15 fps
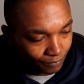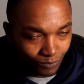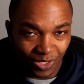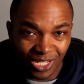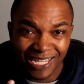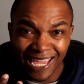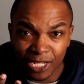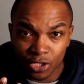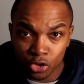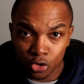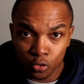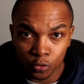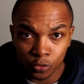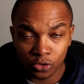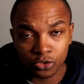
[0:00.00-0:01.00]
get
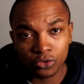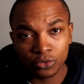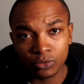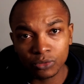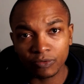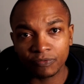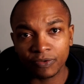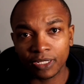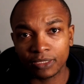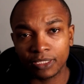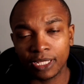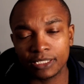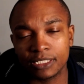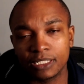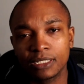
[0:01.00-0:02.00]
used to the fact
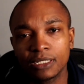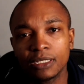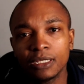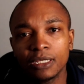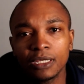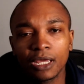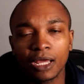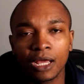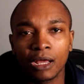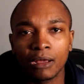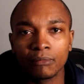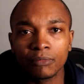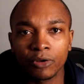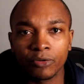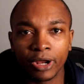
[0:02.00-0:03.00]
that
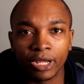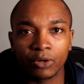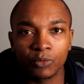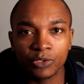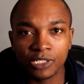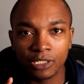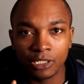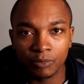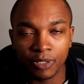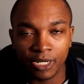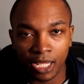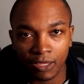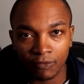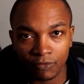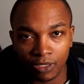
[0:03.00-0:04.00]
the racket was a little bit
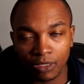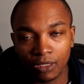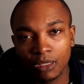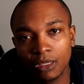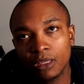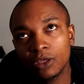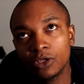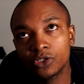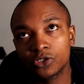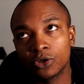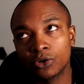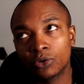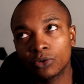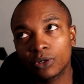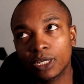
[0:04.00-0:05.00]
heavier.
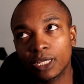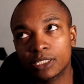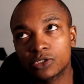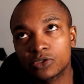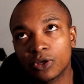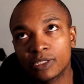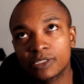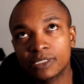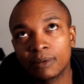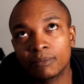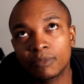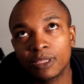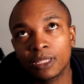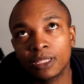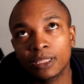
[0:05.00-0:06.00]
So it's not
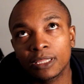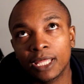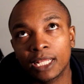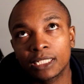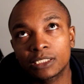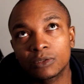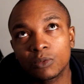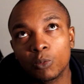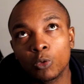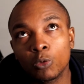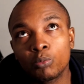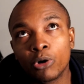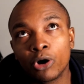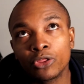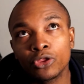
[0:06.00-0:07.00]
something that will
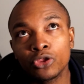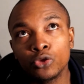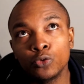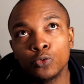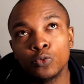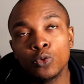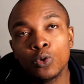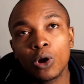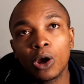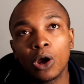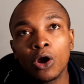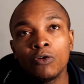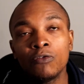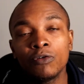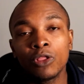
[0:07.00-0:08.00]
bother you
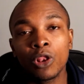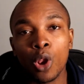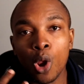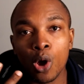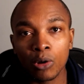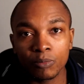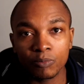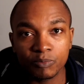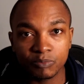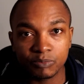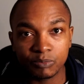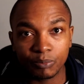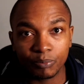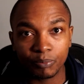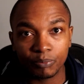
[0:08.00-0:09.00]
over the
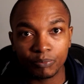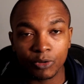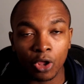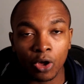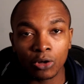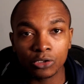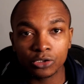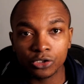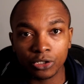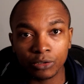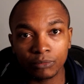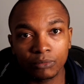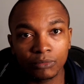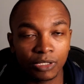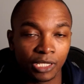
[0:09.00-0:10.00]
long
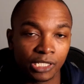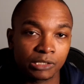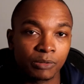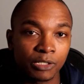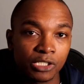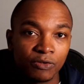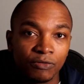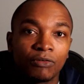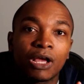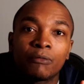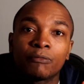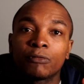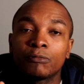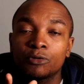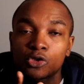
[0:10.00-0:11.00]
term, especially if you come
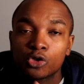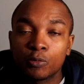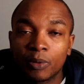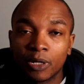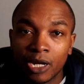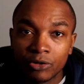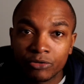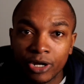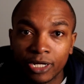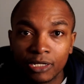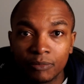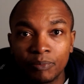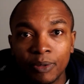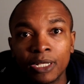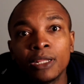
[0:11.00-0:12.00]
from a super light racket.
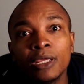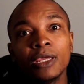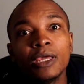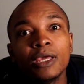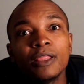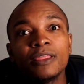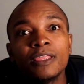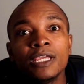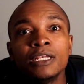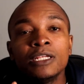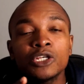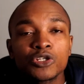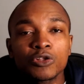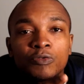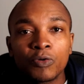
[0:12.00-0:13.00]
But the
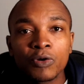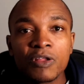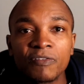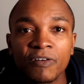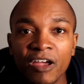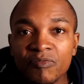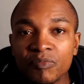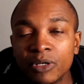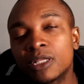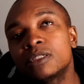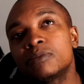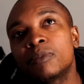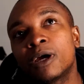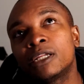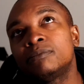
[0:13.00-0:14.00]
initial 45 minutes
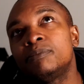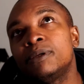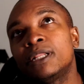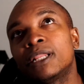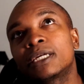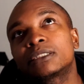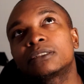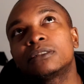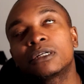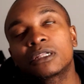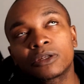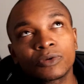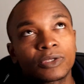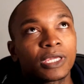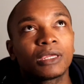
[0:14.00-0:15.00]
might be like,
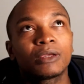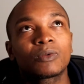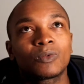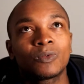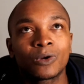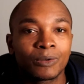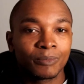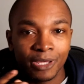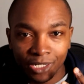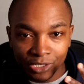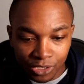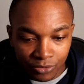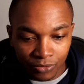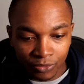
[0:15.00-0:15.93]
okay, what am I actually doing with